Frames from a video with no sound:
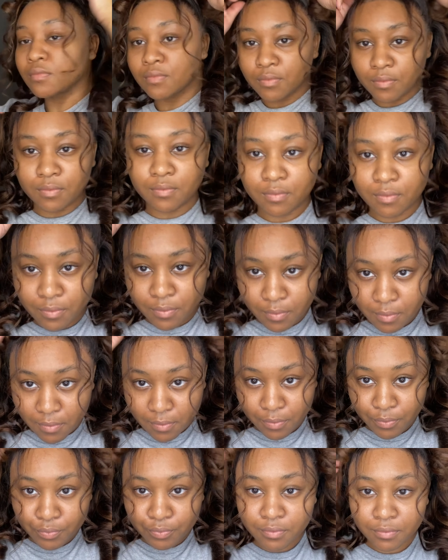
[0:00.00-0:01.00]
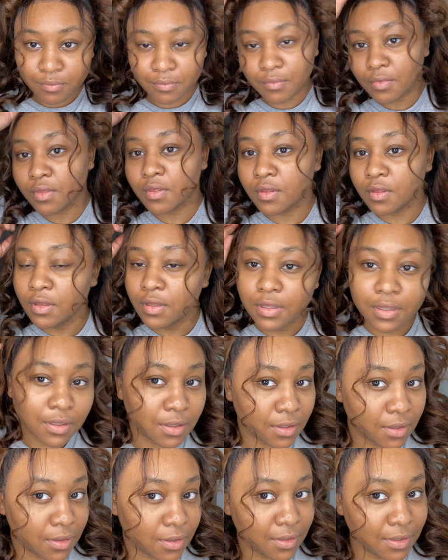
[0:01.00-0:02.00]
gonna lie, y'all, when I was coloring
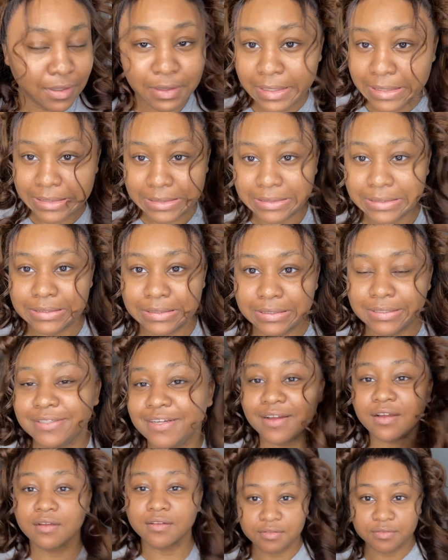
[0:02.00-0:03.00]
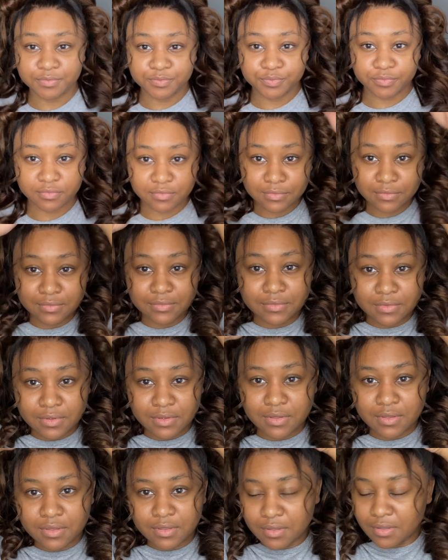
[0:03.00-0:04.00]
this hair, I did not have any hope at
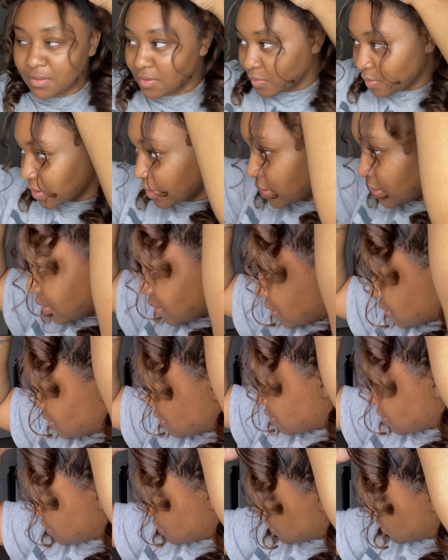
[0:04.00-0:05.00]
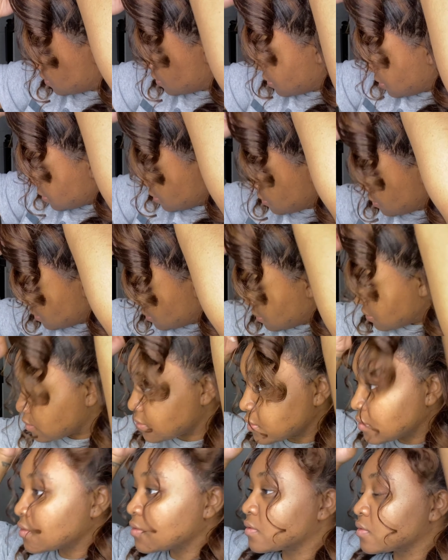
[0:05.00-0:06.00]
all. I thought it was gonna like
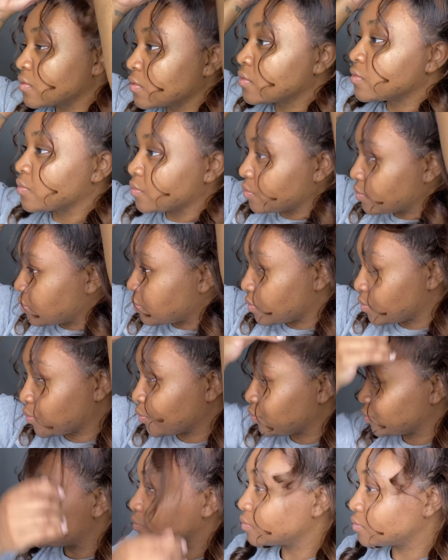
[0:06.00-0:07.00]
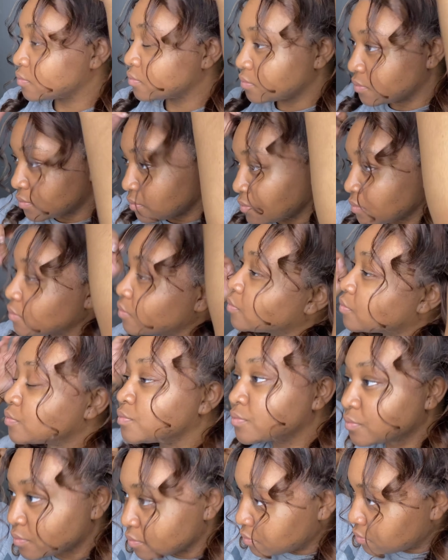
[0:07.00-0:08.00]
burn away, melt away. I thought I was gonna do
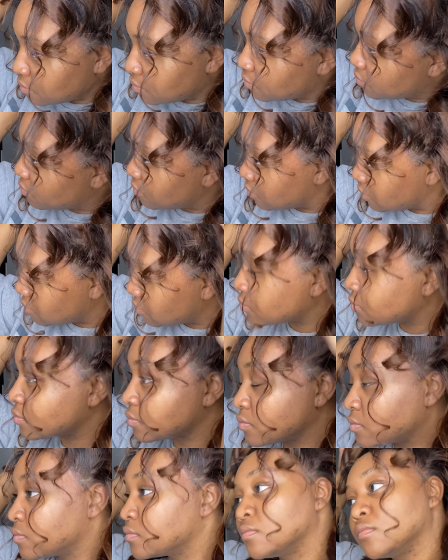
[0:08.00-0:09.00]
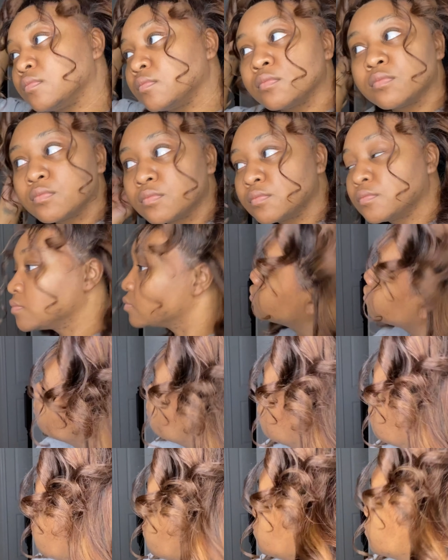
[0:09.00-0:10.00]
something crazy, but I am really